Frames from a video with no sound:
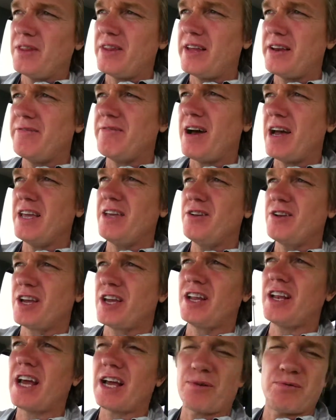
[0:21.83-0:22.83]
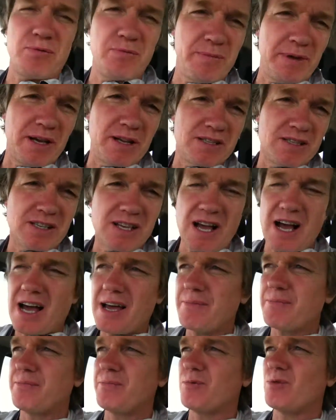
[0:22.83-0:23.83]
then invite you to connect with me on
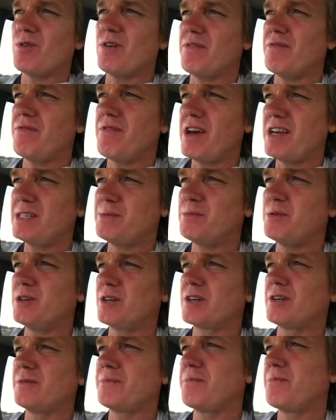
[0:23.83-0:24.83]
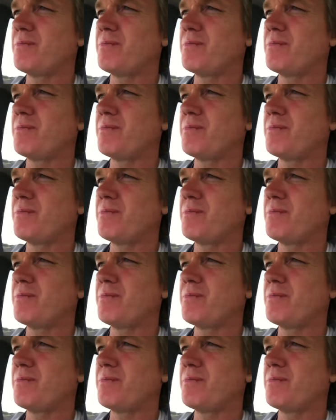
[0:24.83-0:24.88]
Skype or on Facebook.